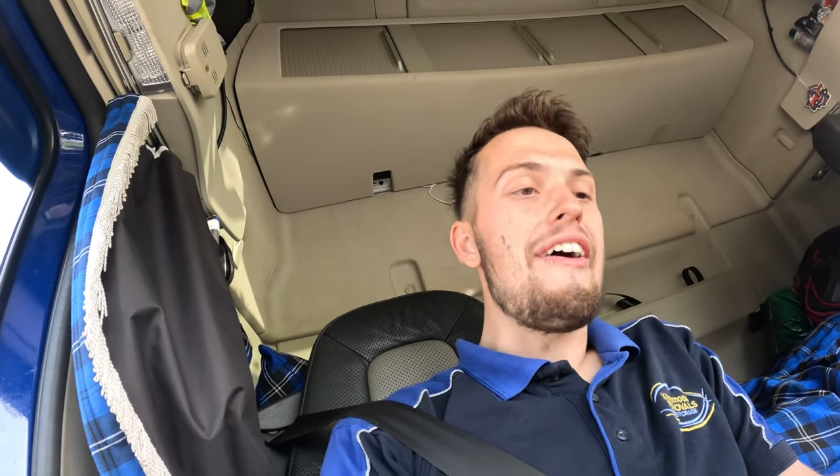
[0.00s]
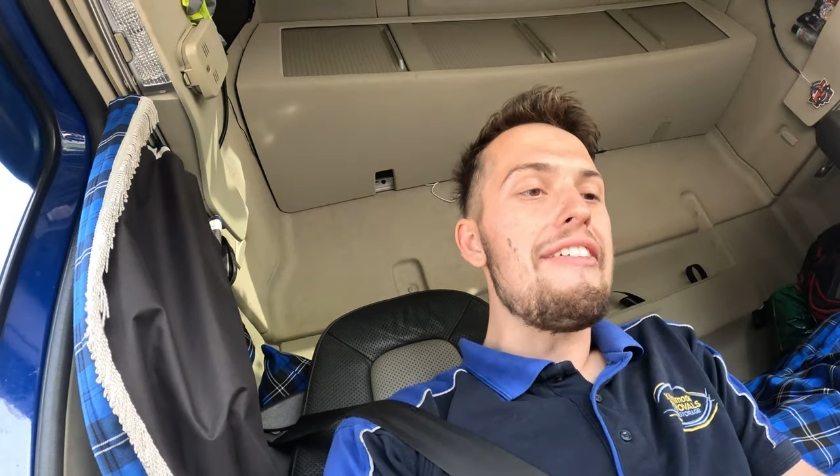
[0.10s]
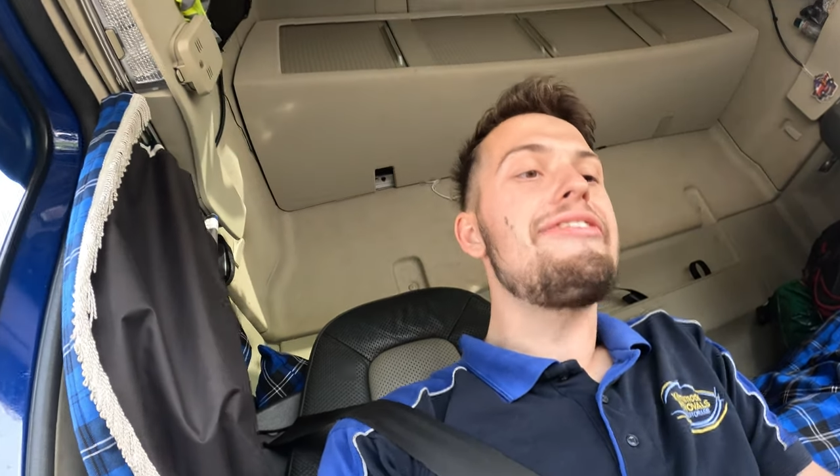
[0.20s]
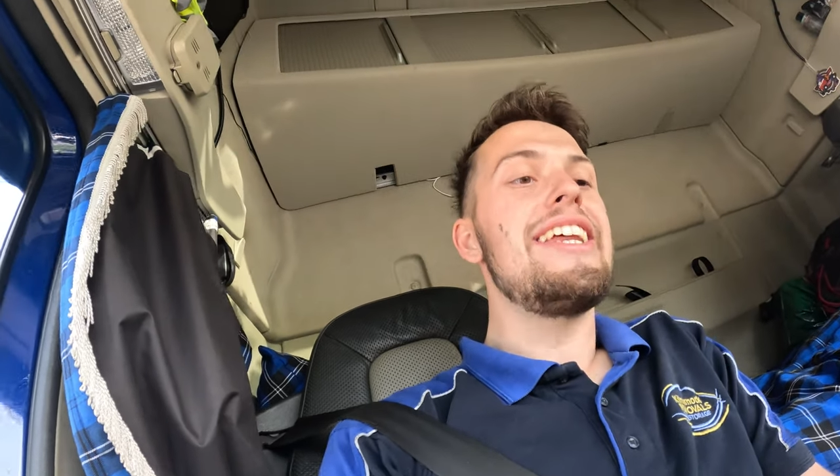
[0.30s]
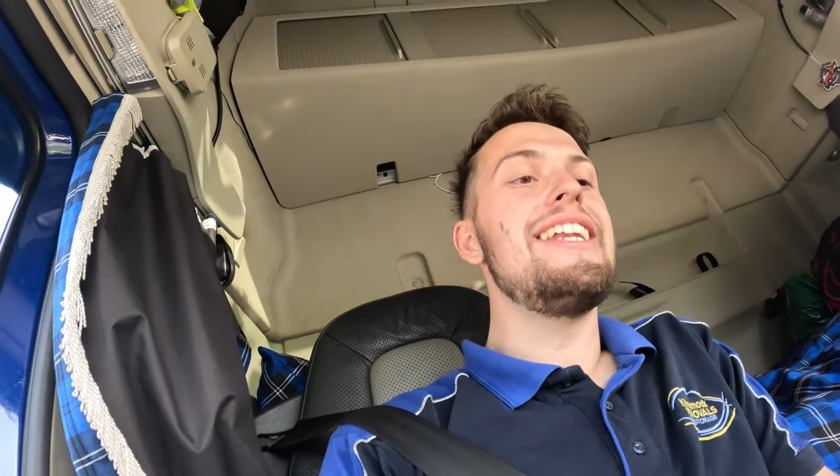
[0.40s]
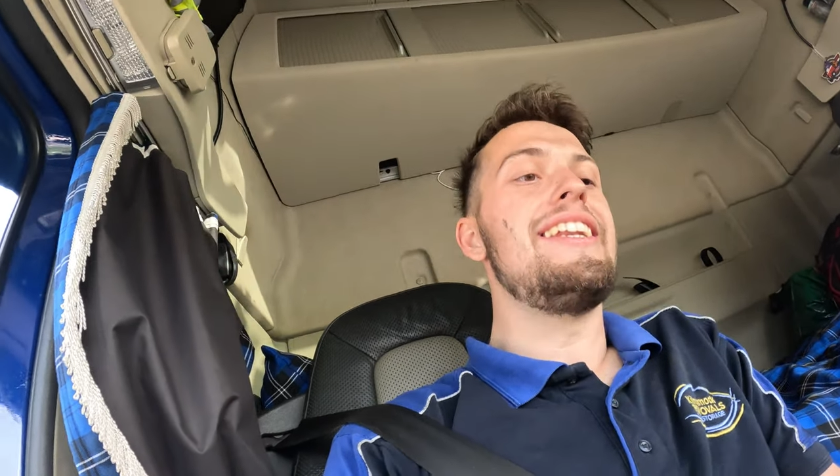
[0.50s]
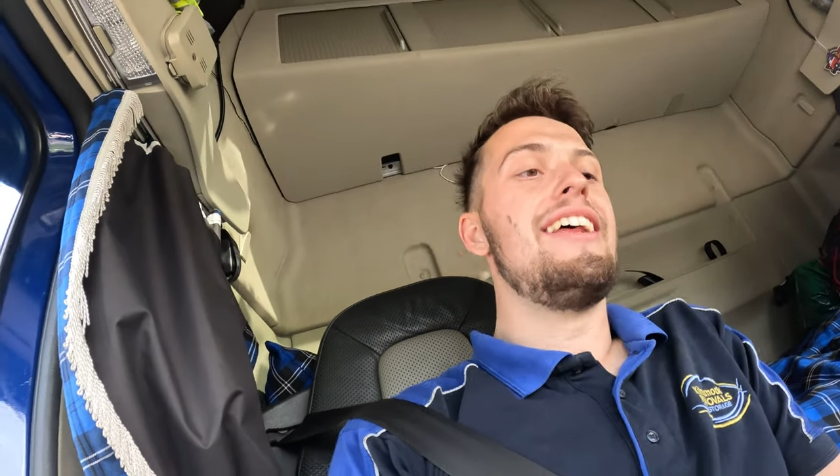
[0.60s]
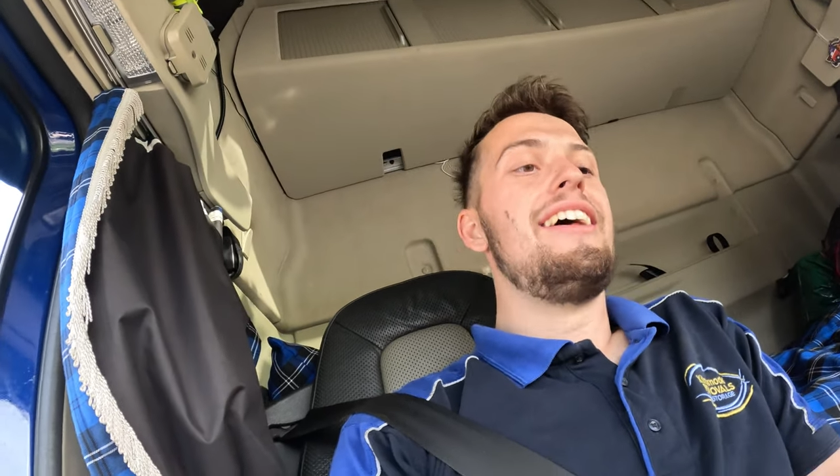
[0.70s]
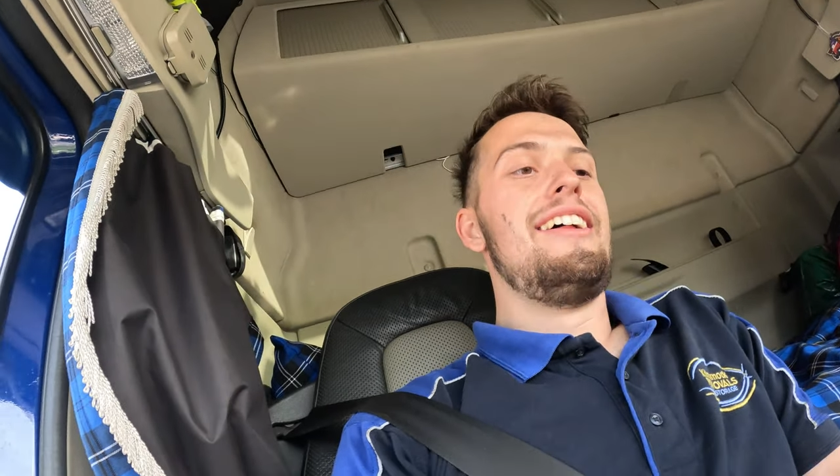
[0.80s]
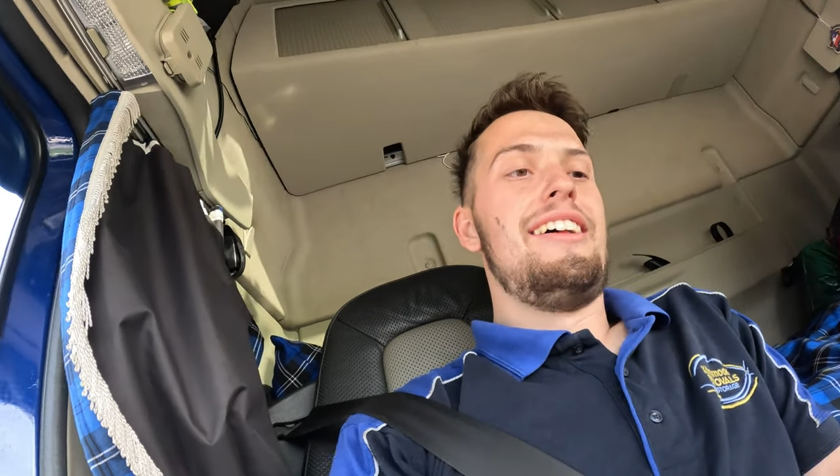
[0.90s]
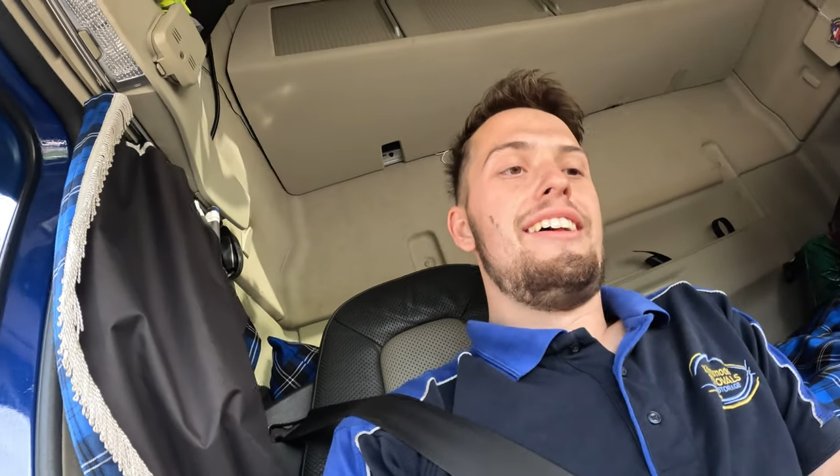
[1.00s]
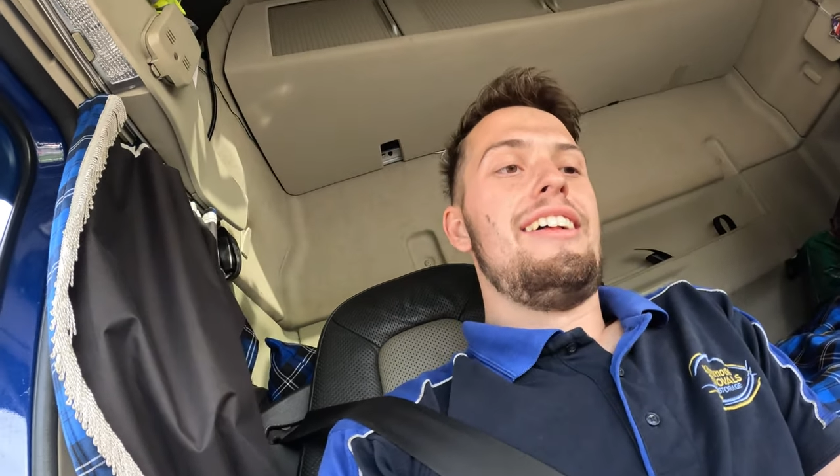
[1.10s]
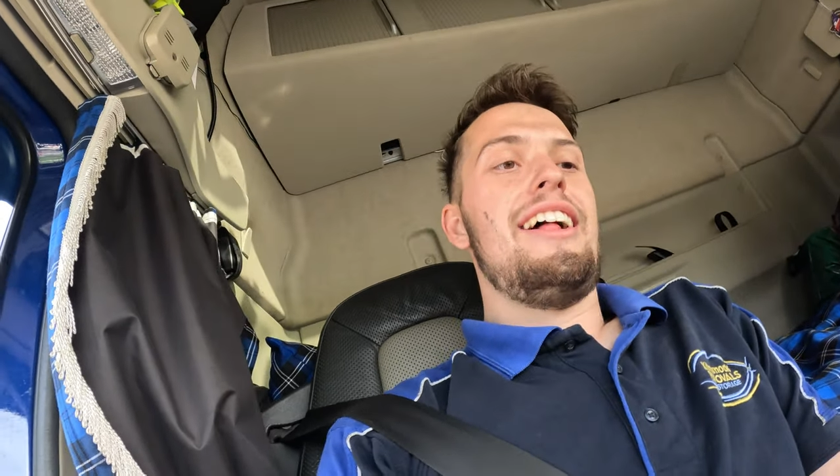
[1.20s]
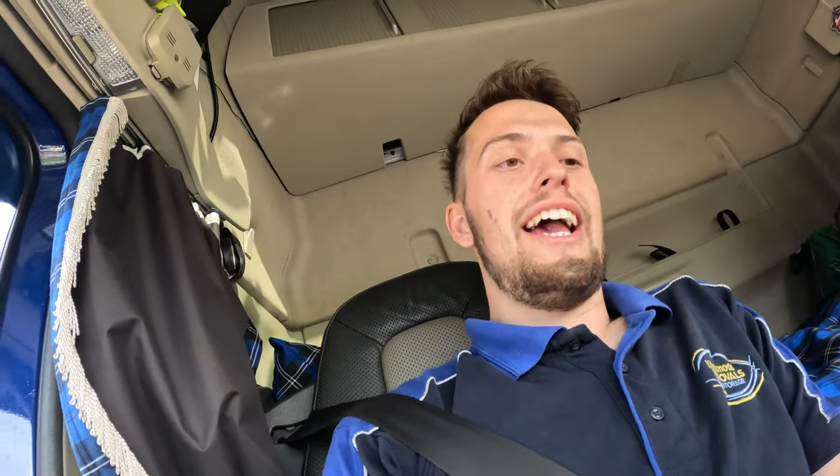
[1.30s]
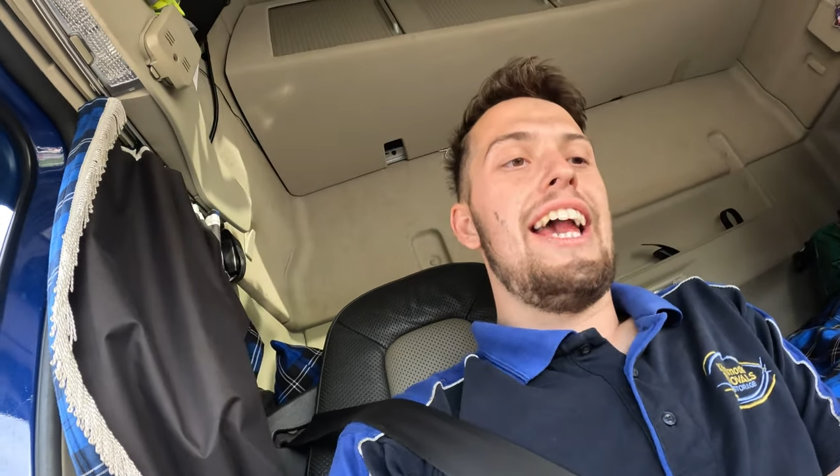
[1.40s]
15
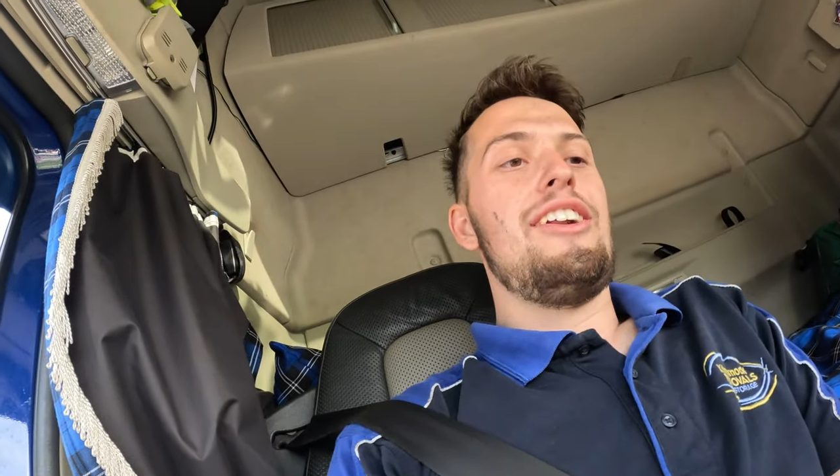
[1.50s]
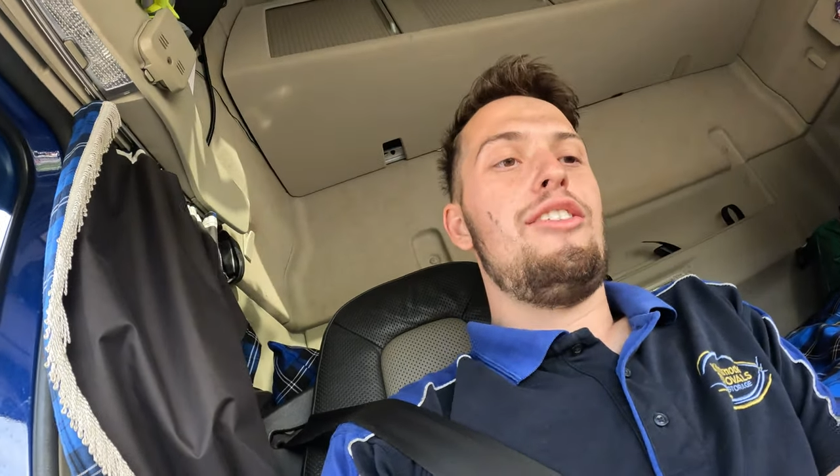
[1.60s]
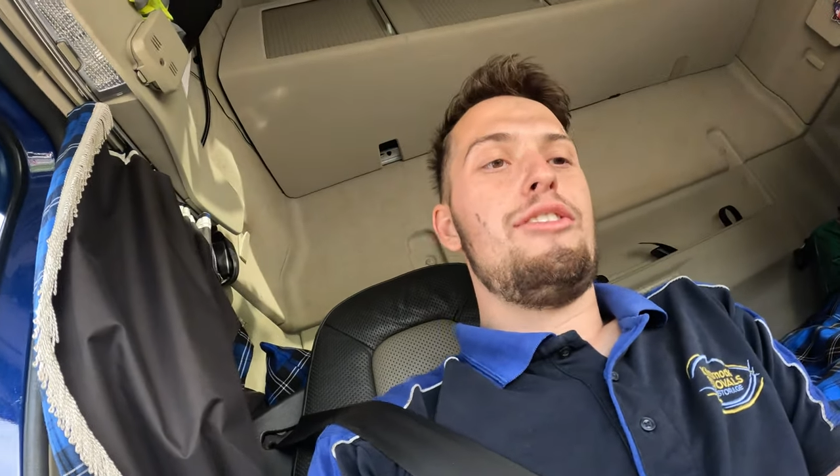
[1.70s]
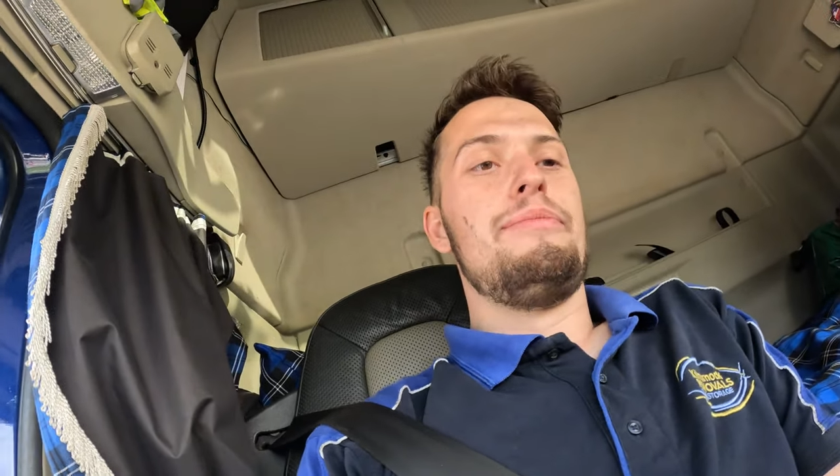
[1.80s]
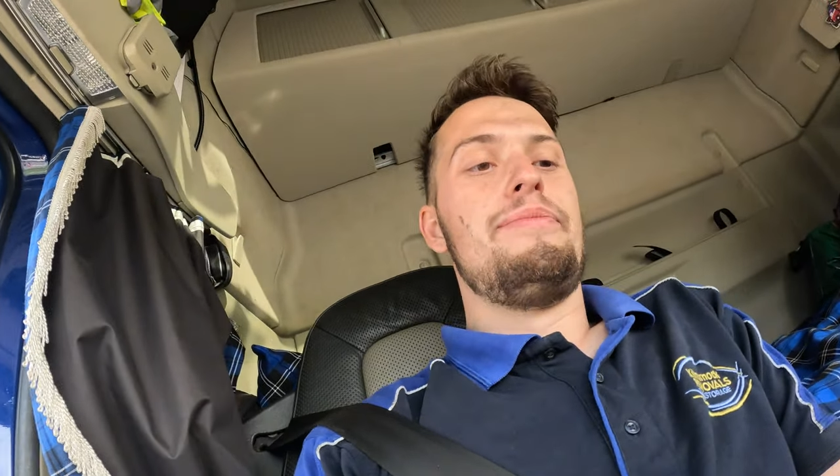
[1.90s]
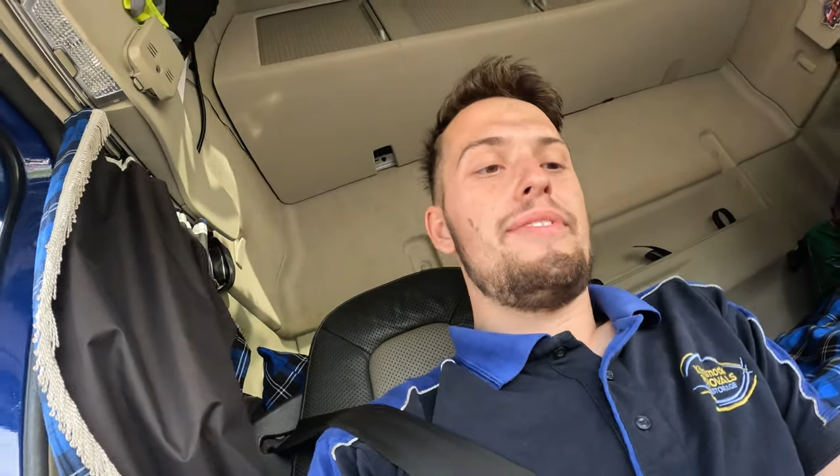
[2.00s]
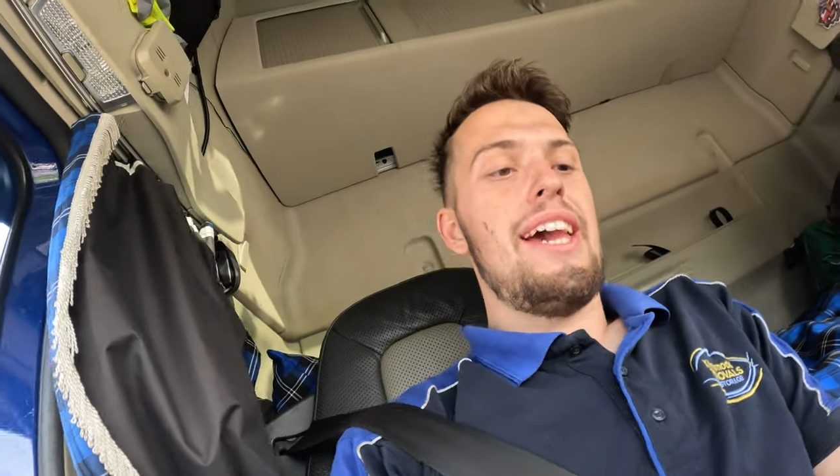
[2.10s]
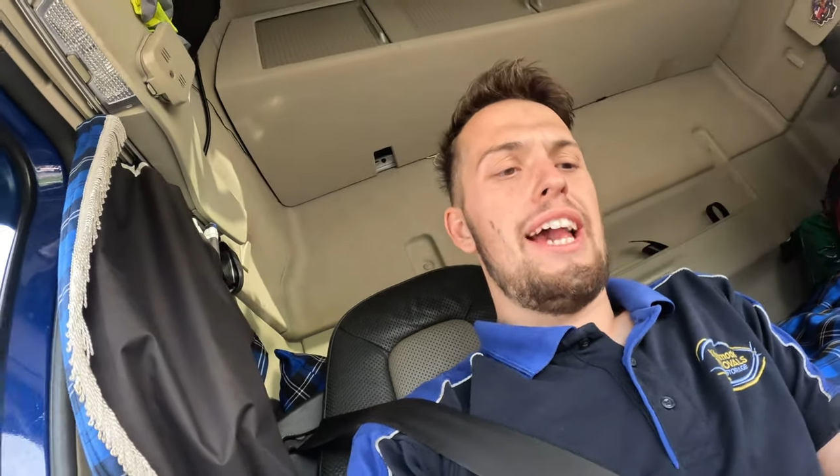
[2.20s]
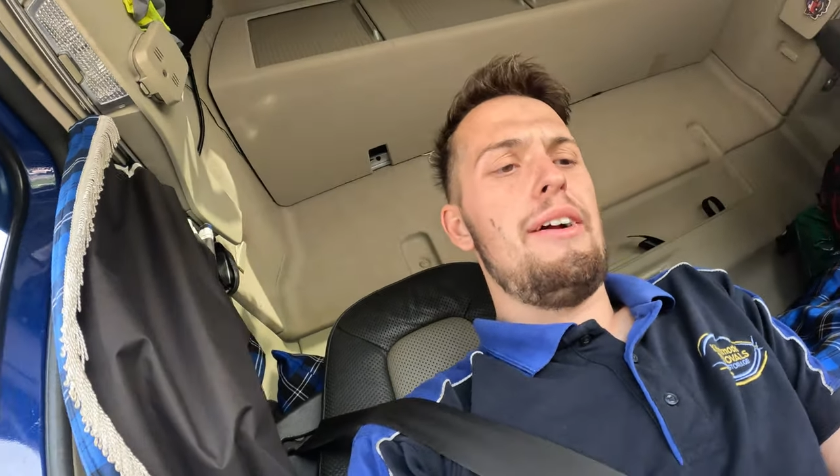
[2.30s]
ahead of them,